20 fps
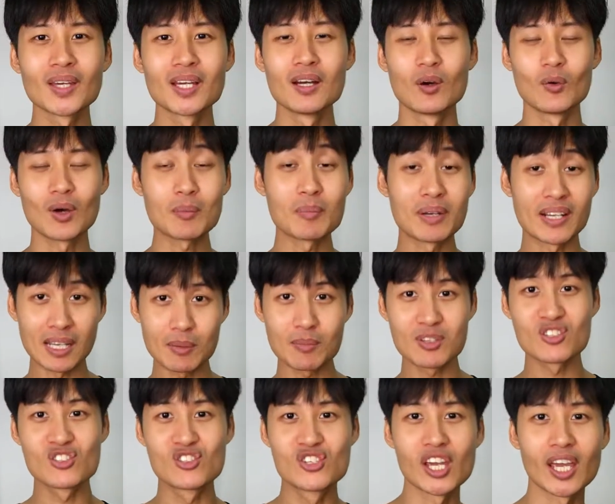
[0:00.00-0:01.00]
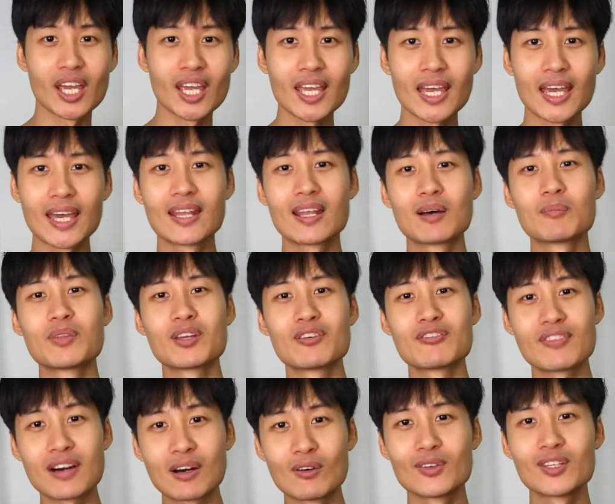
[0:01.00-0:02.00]
Well, my name is Jay and I'm the
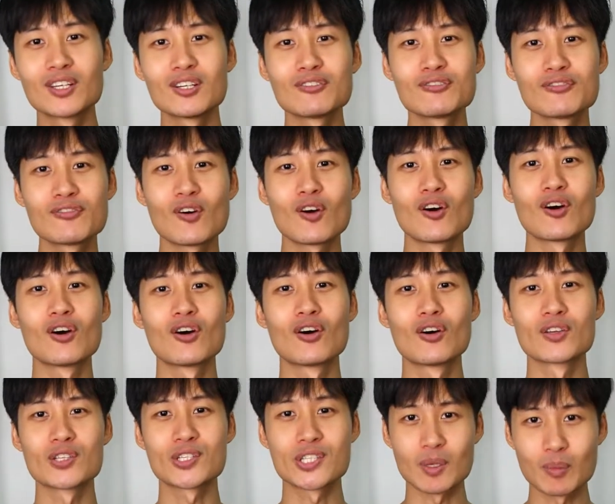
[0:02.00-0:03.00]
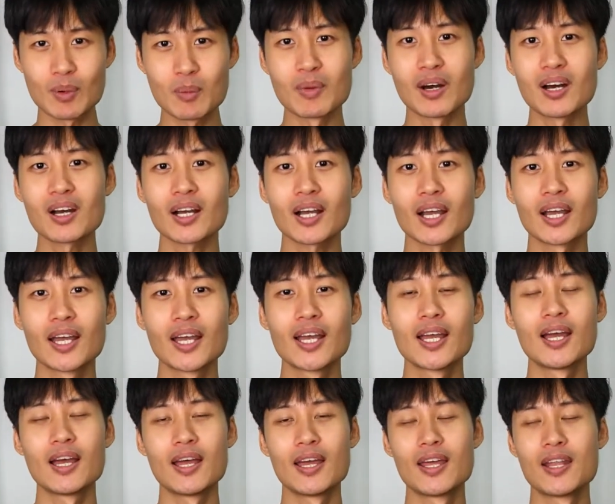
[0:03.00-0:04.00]
founder for SaberMach.
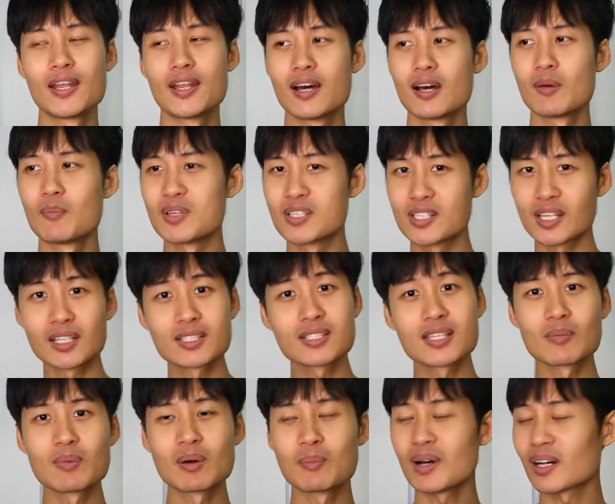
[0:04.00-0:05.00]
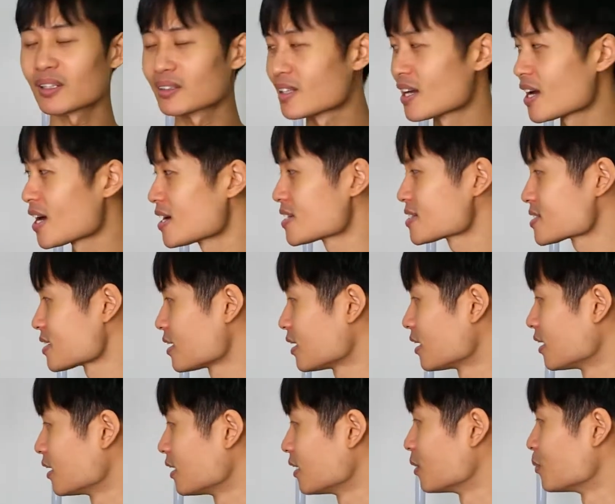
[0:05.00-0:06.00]
And basically SaberMach does
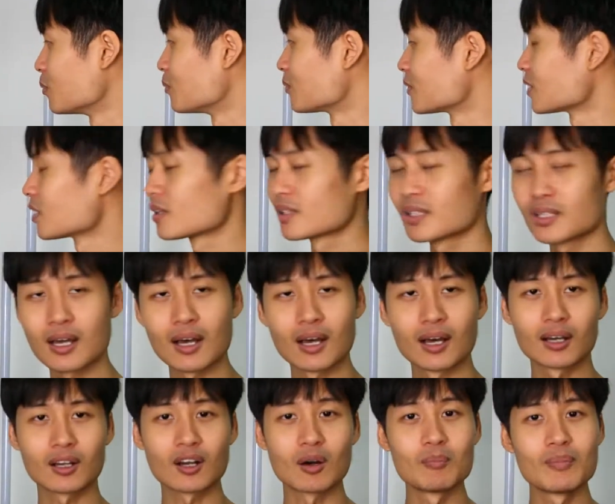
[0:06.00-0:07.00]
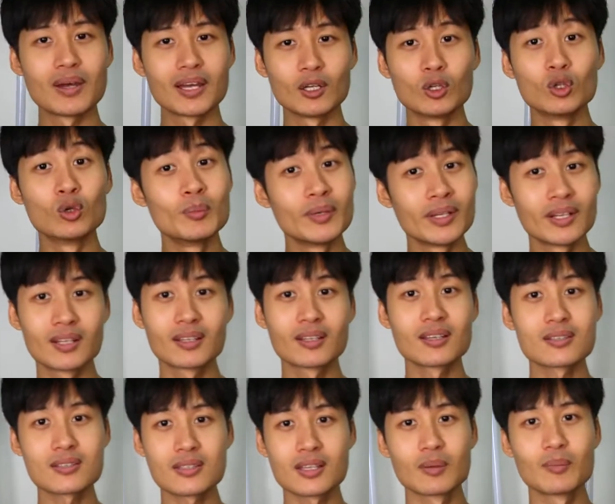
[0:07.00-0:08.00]
combat
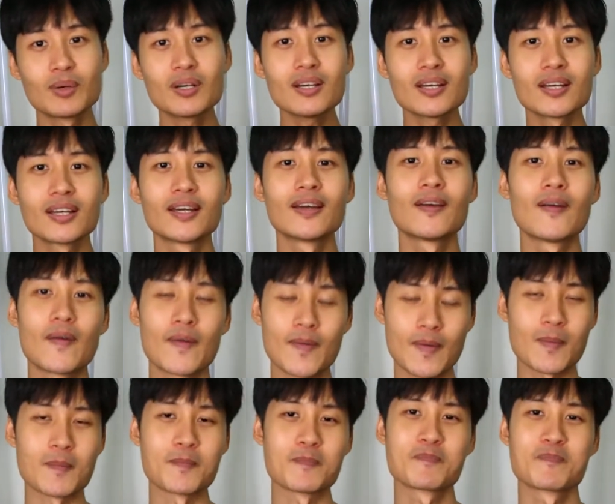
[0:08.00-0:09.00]
illuminated saber. Yep.